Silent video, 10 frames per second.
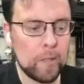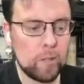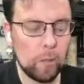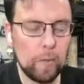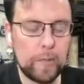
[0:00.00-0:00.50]

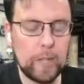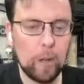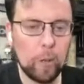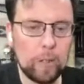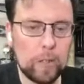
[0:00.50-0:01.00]
some of the
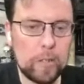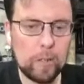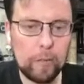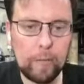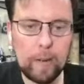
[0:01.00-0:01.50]
older
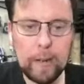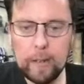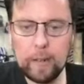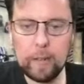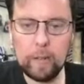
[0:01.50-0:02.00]
stuff,
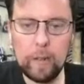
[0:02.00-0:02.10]
like